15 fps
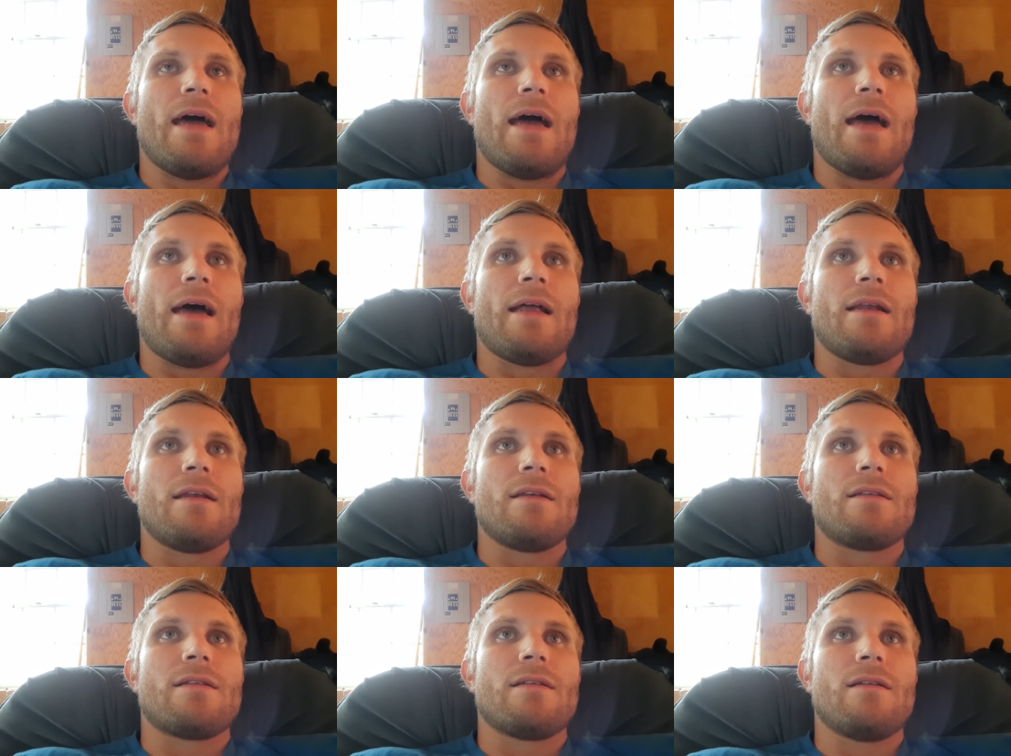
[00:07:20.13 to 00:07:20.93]

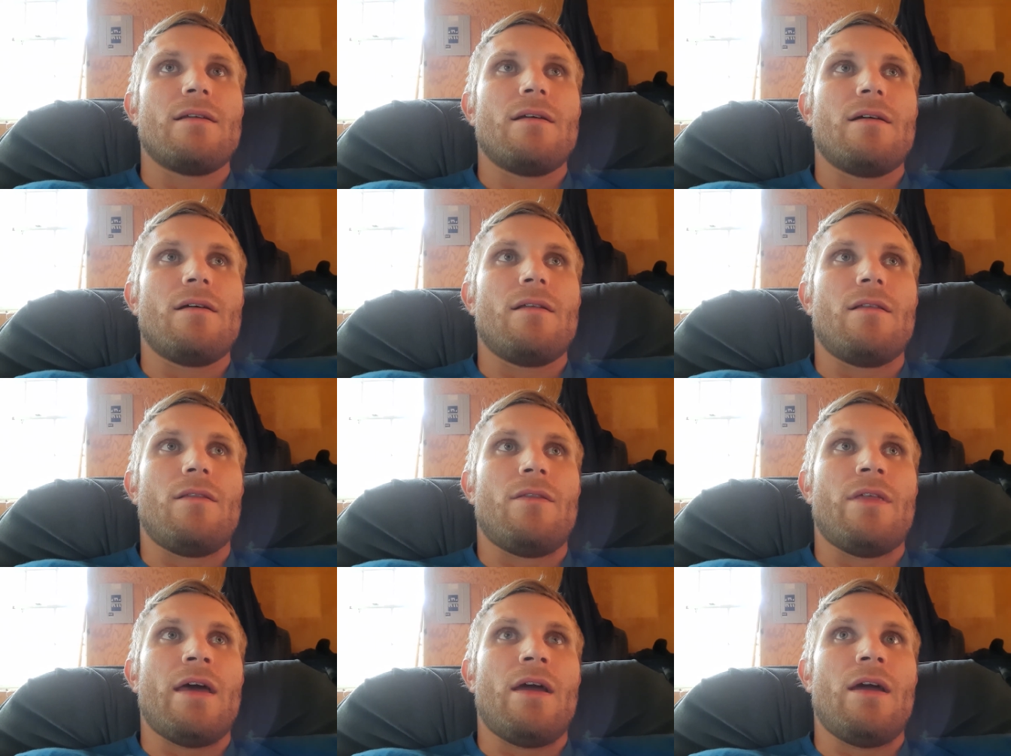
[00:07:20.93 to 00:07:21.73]
and
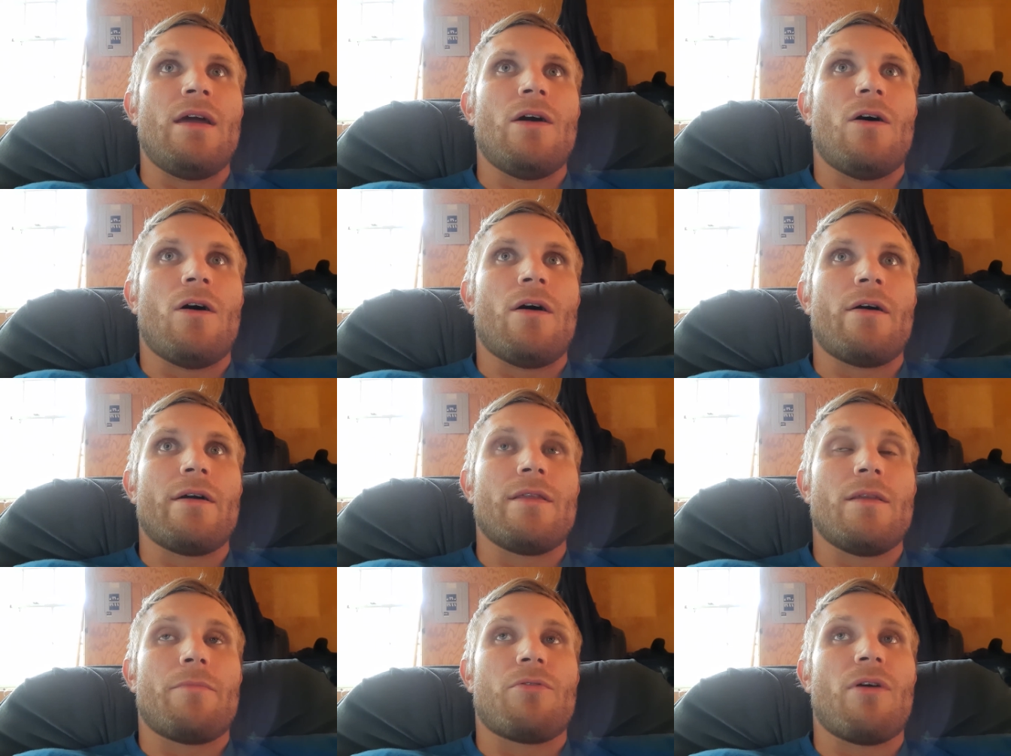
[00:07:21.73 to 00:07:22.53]
they are
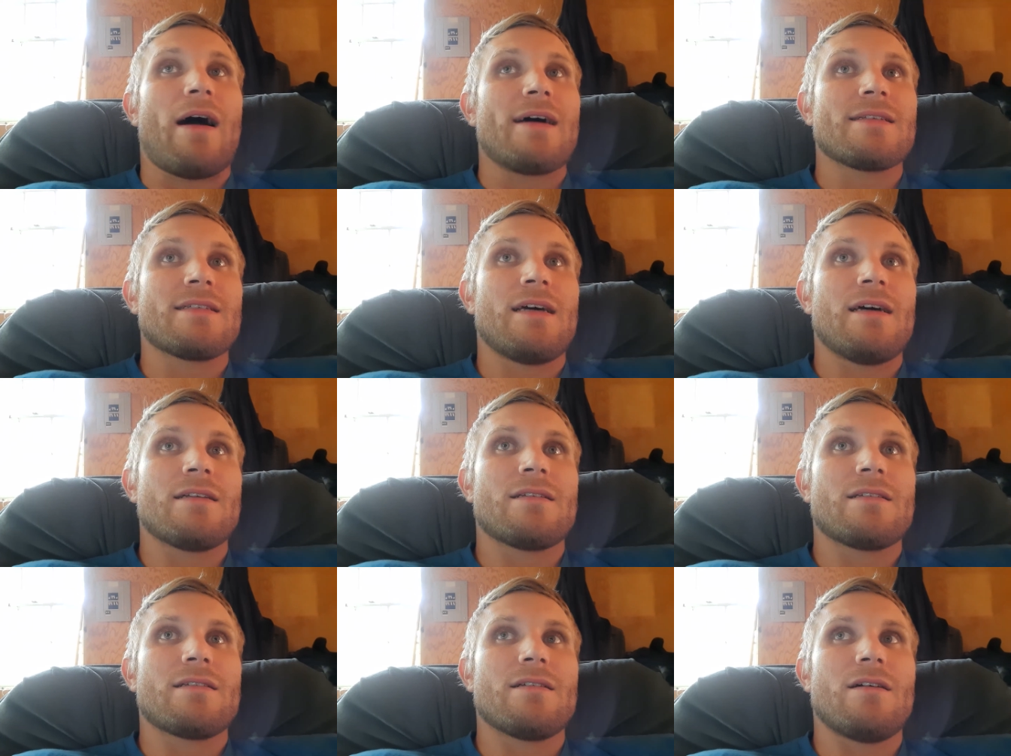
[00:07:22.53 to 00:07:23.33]
in the
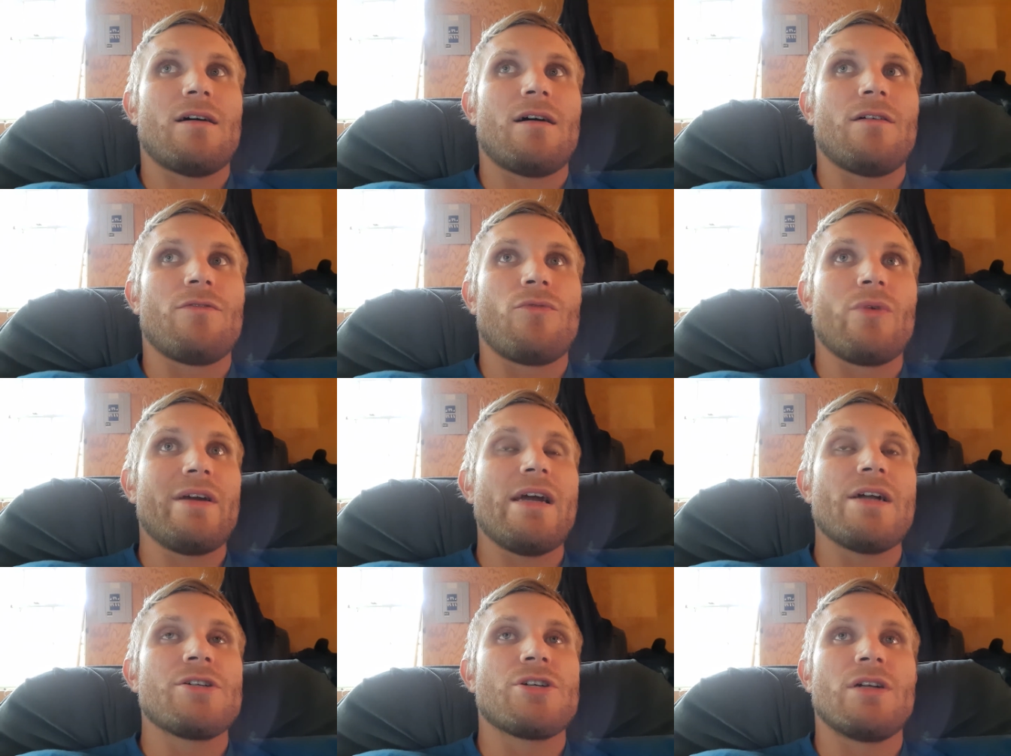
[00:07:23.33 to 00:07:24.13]
process of
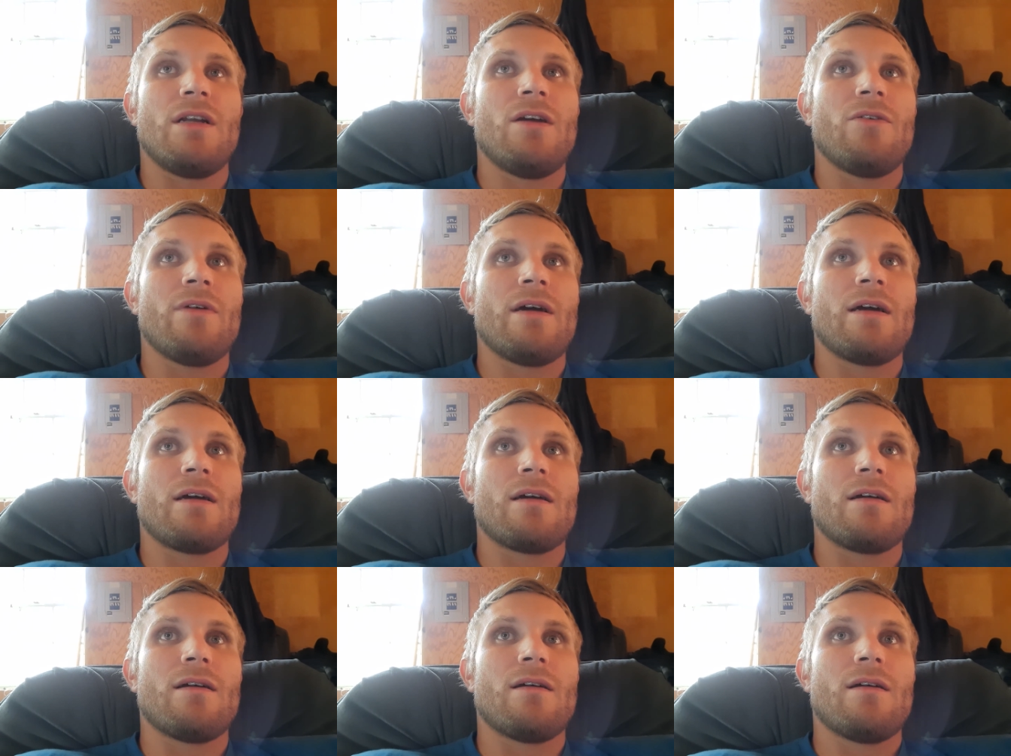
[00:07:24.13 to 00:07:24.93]

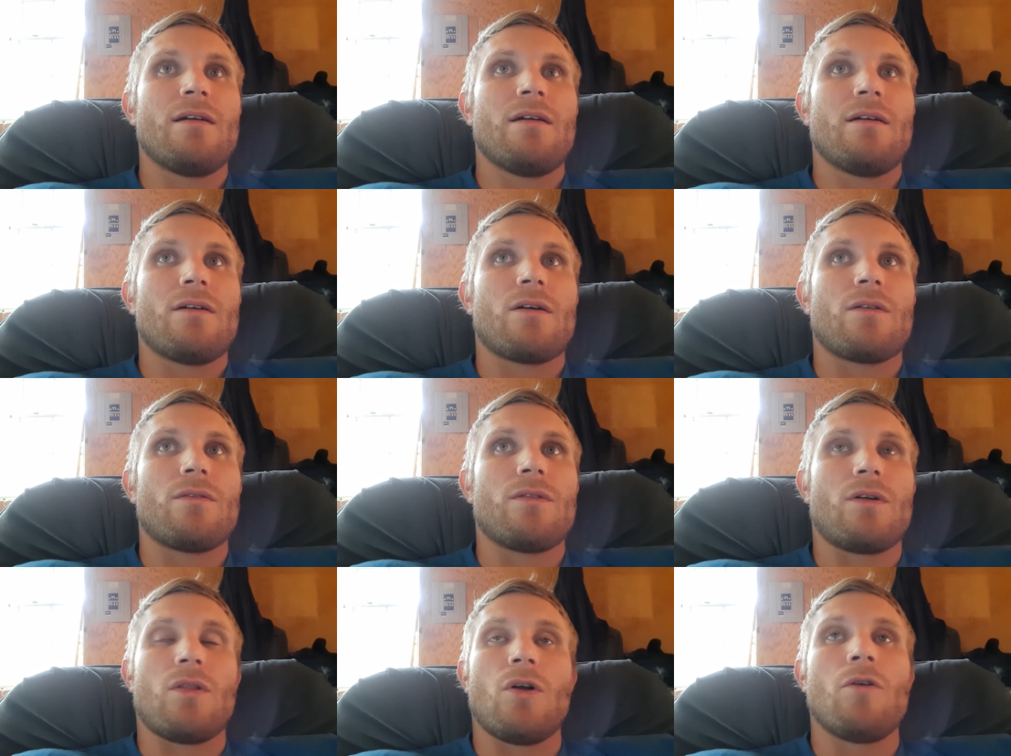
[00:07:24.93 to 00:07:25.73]
re-engineering
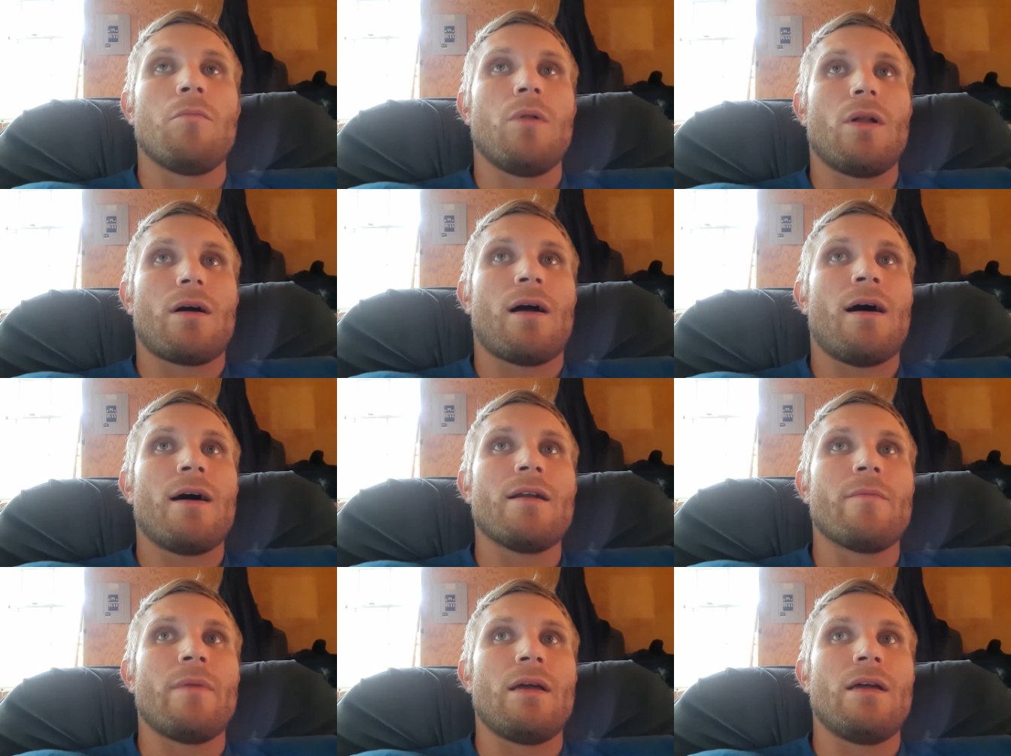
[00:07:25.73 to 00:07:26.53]
the global
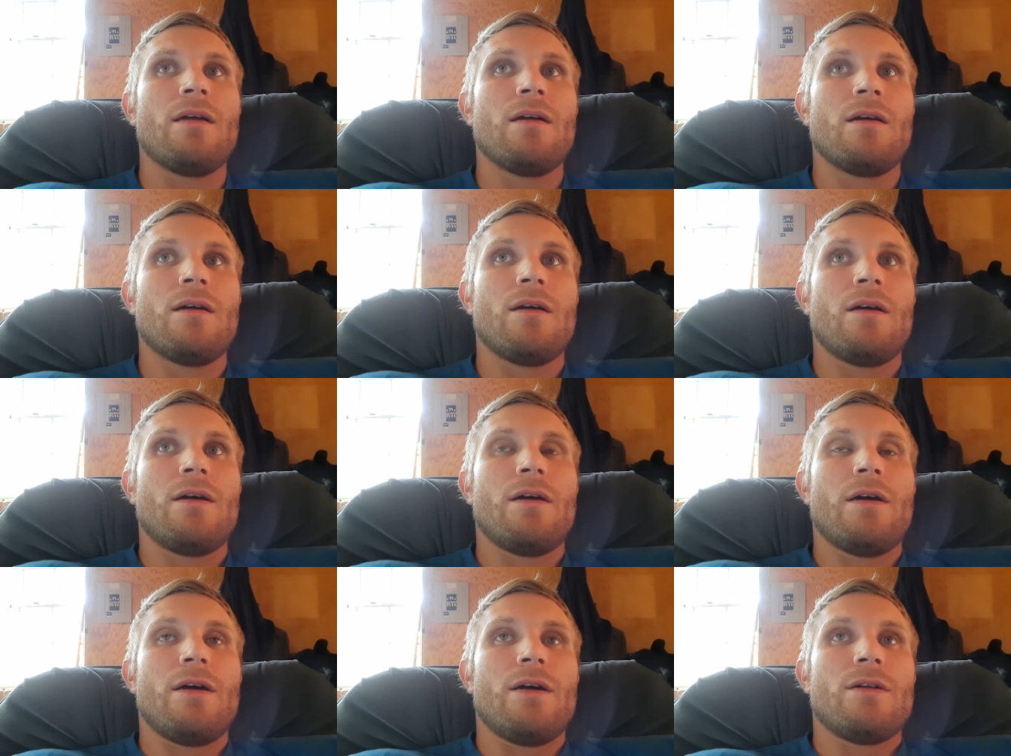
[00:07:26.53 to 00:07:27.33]
economy
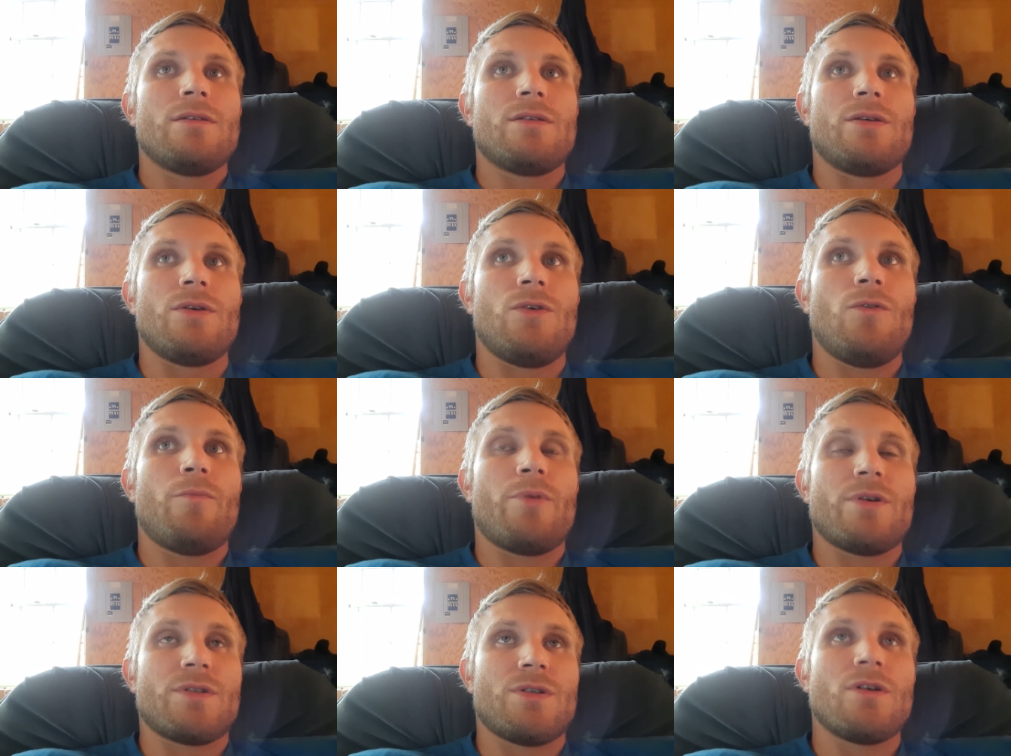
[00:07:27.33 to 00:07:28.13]
to
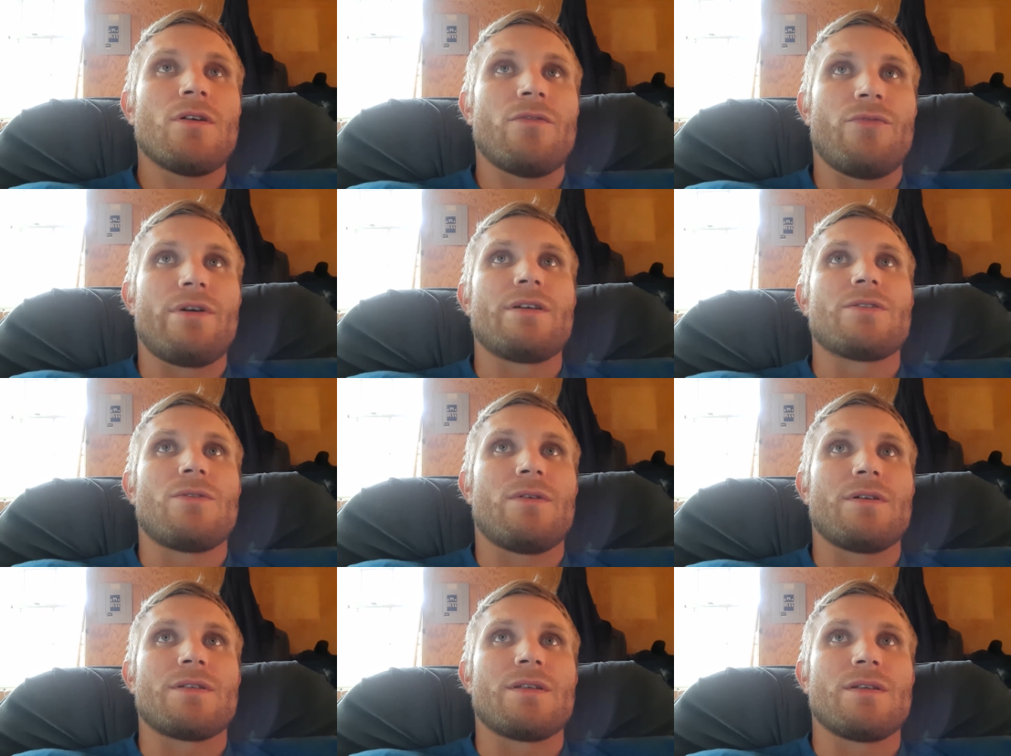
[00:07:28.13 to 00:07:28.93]
preserve
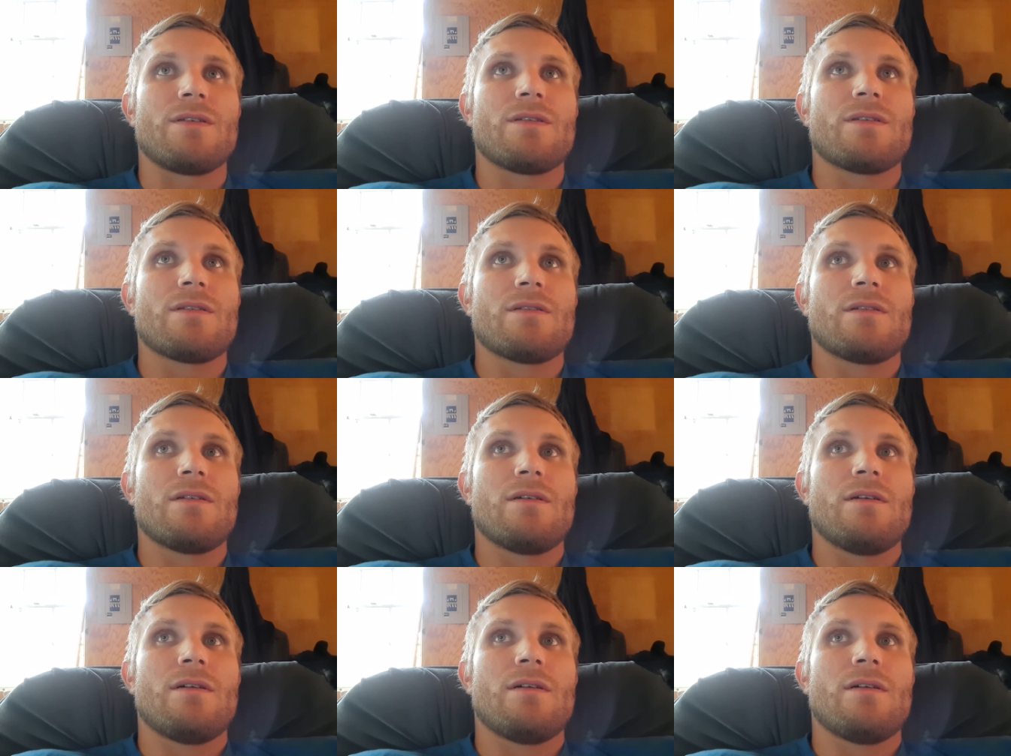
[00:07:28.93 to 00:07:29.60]
resources.